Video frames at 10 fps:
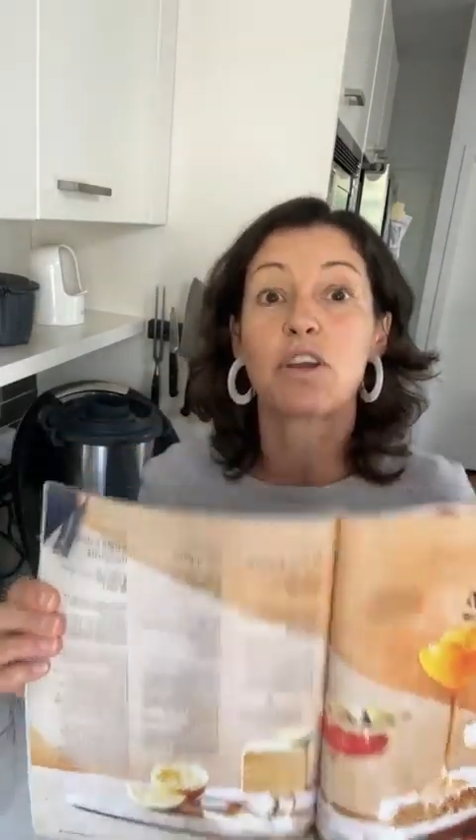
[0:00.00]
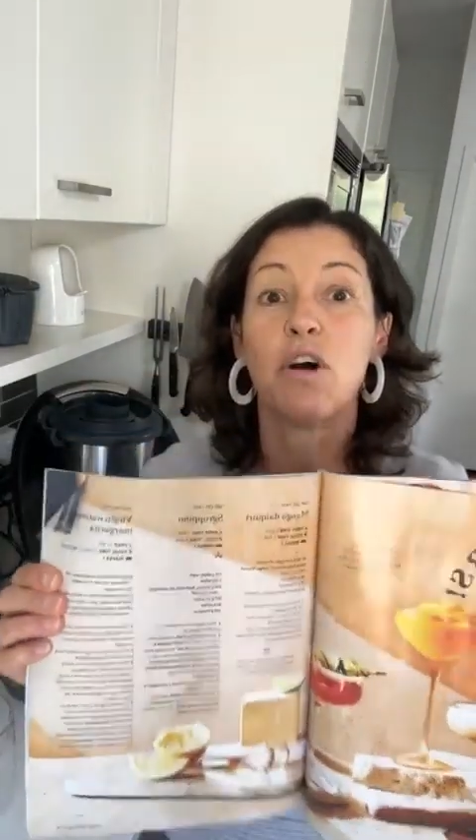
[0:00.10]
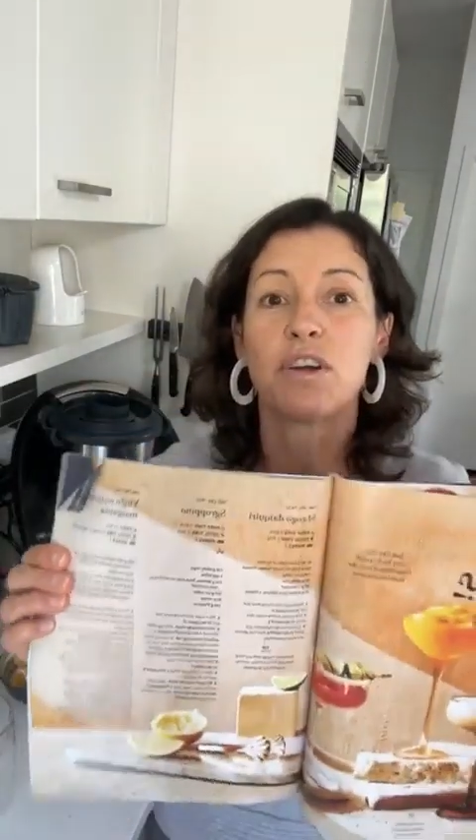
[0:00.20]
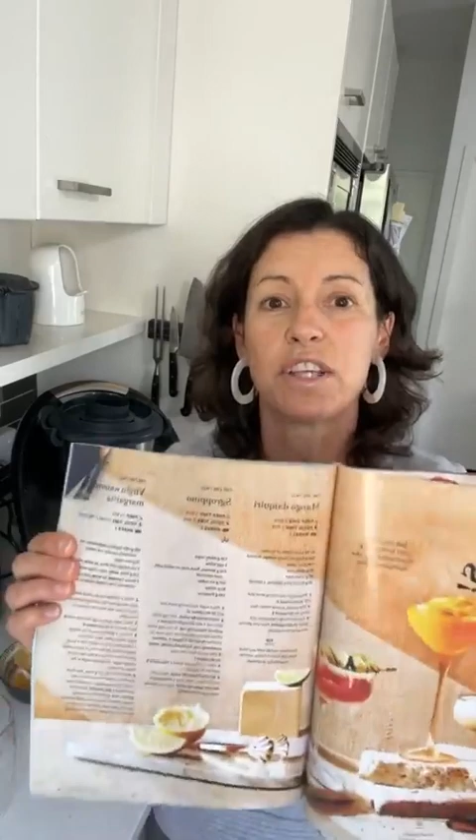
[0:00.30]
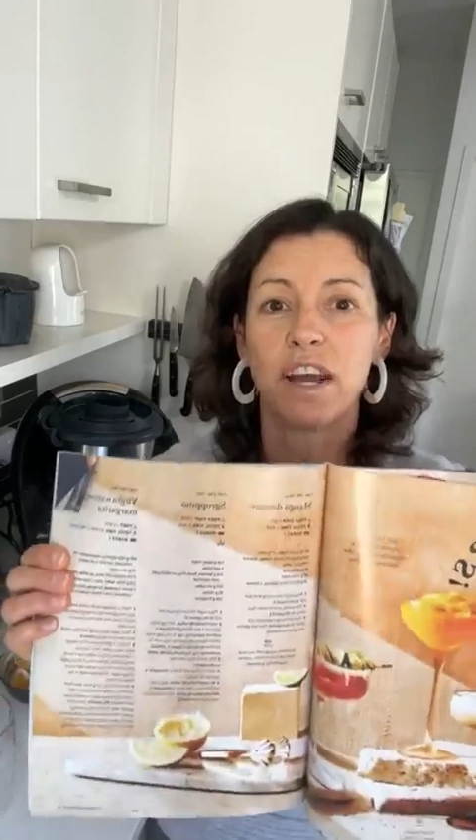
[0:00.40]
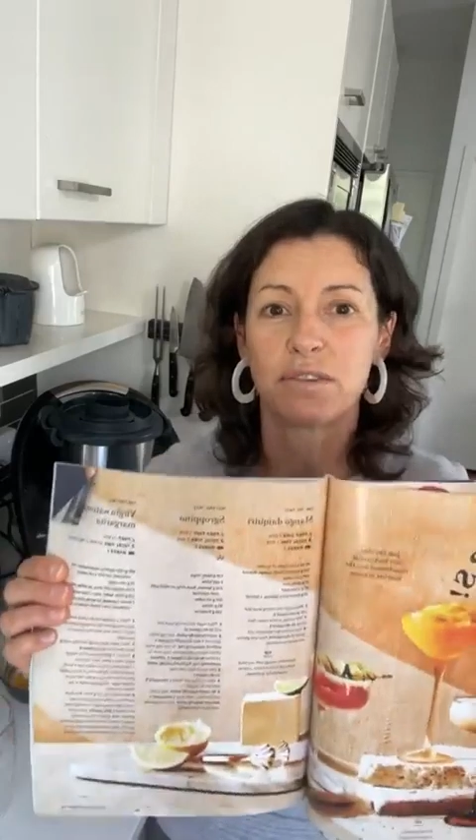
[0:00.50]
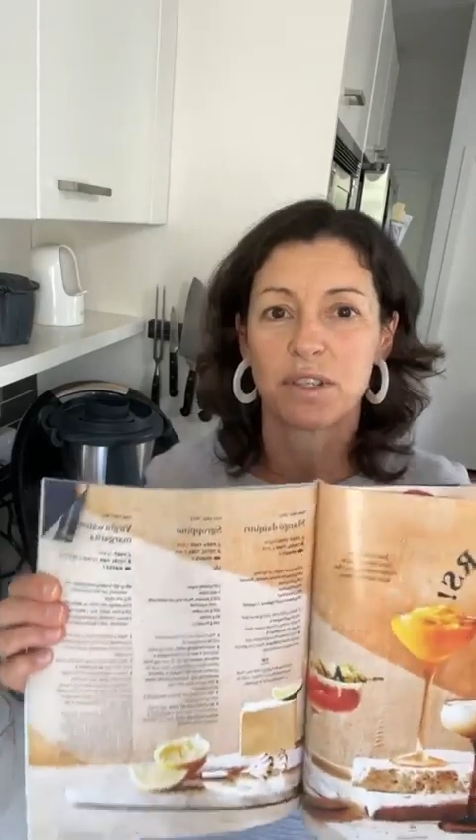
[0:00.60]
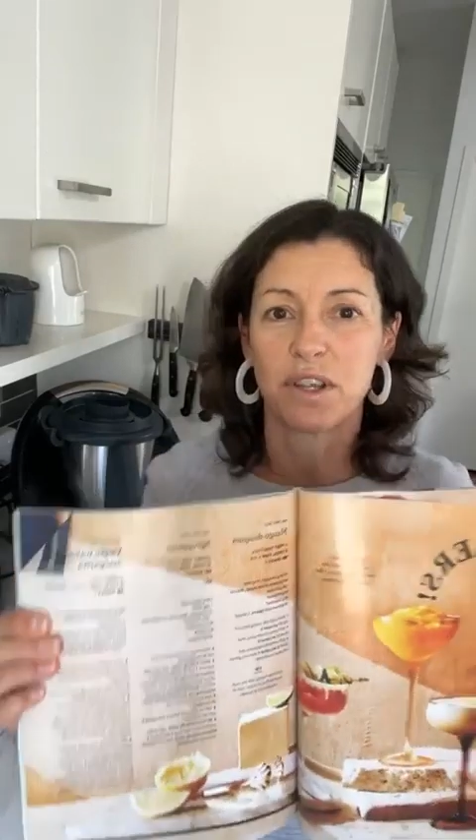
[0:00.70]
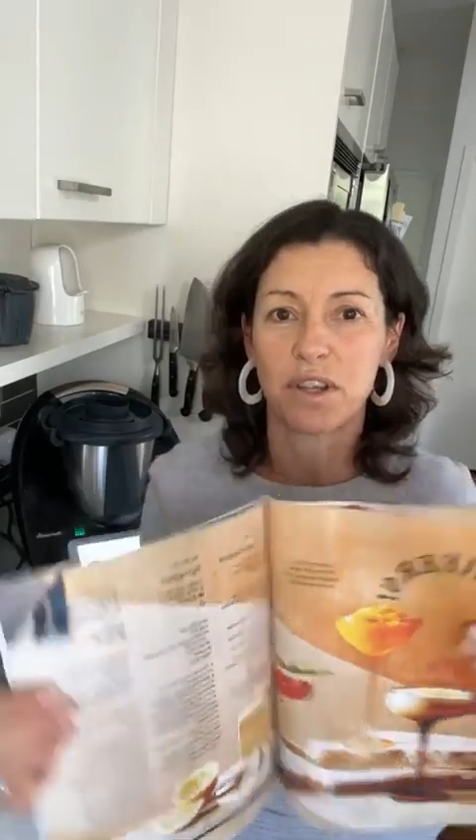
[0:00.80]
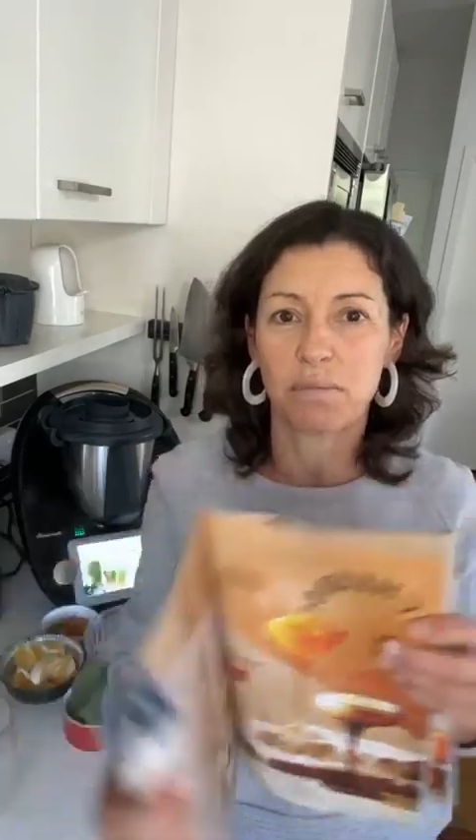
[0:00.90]

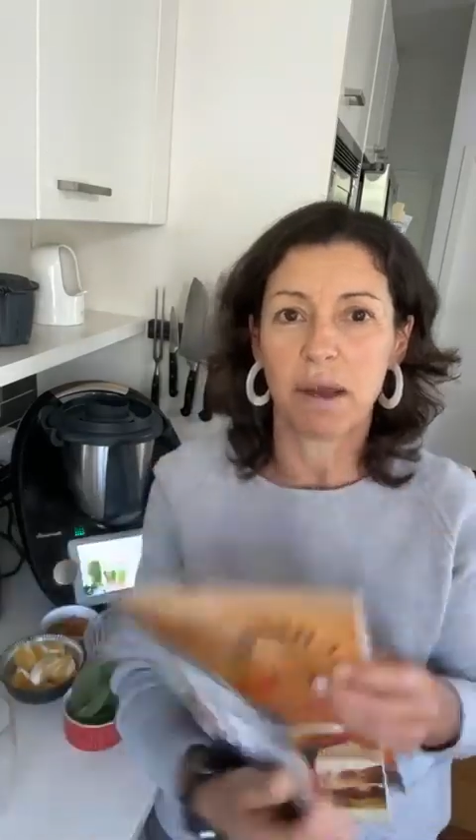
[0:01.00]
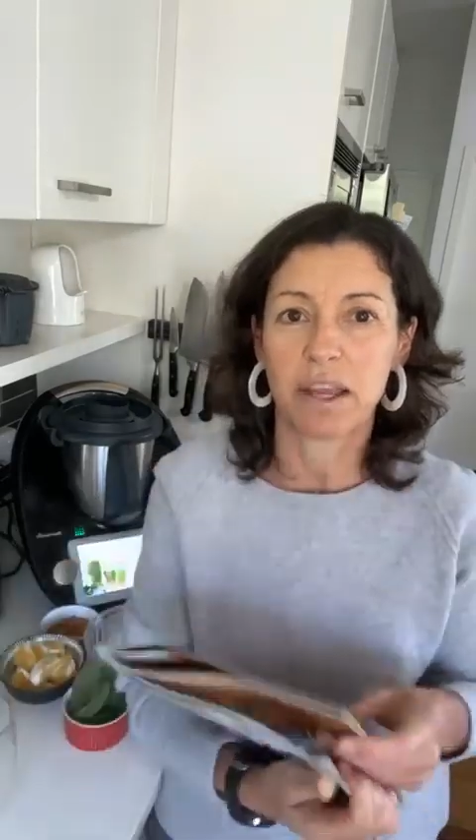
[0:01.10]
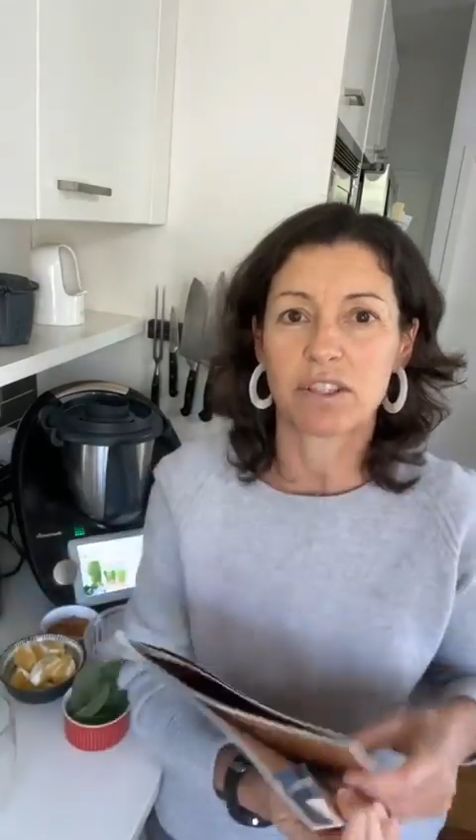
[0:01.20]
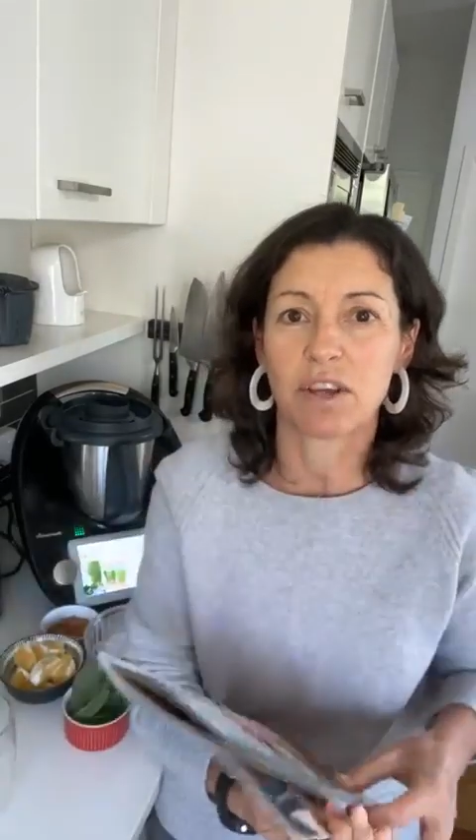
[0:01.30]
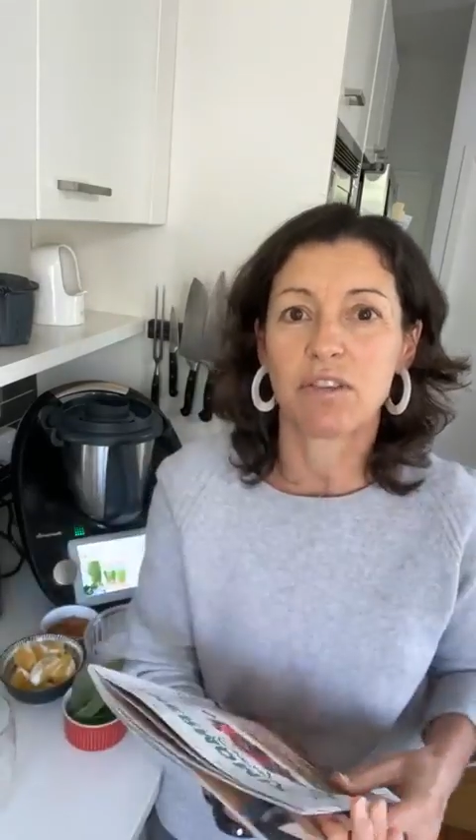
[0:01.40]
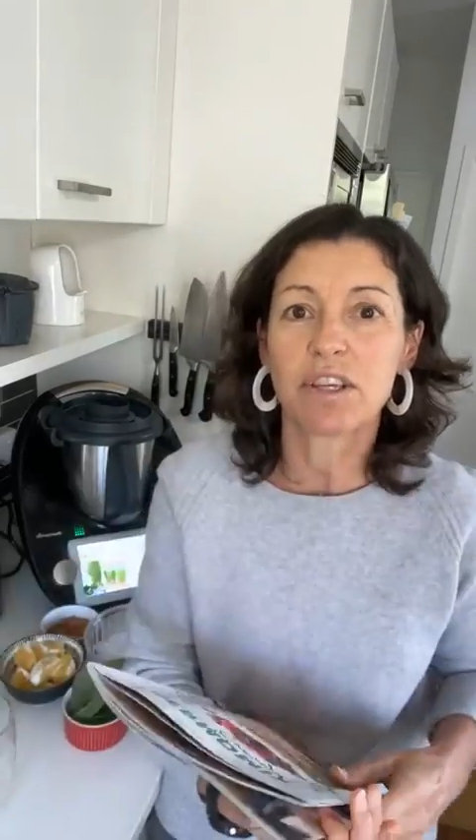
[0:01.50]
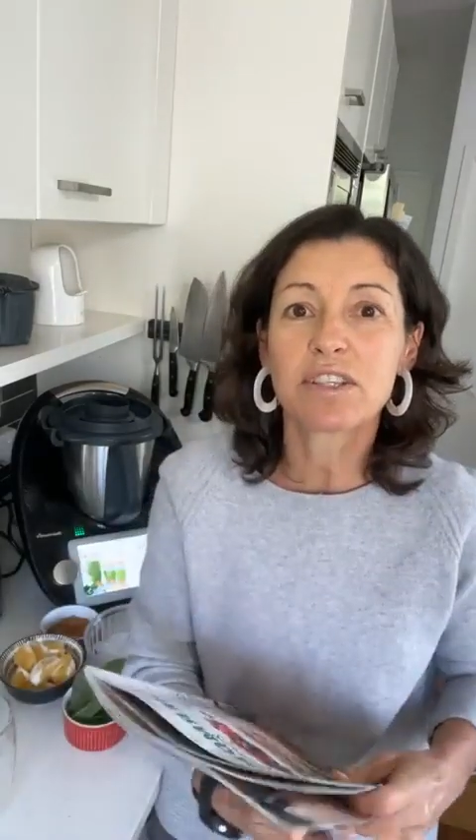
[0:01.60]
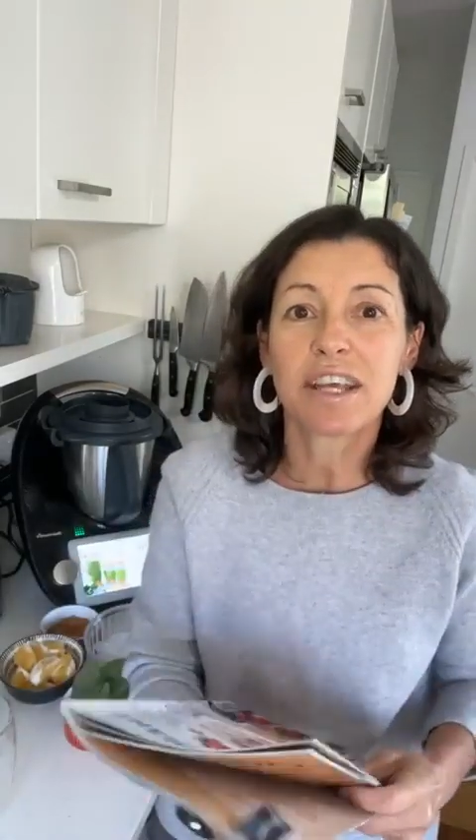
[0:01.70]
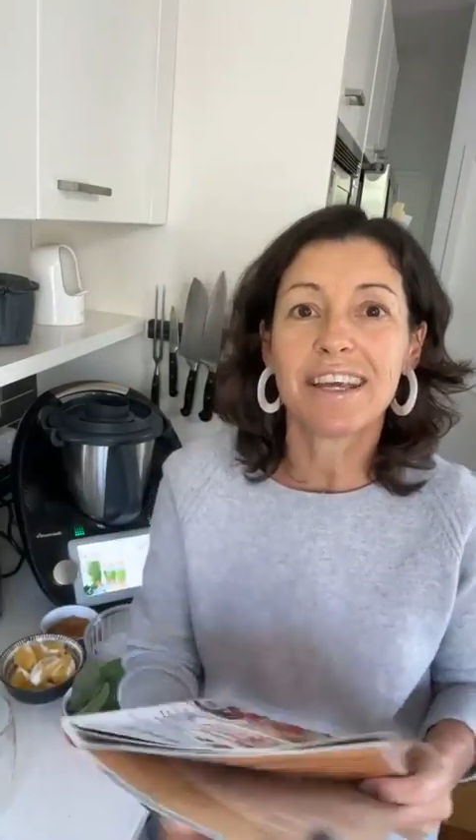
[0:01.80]
cocktails that you can make. So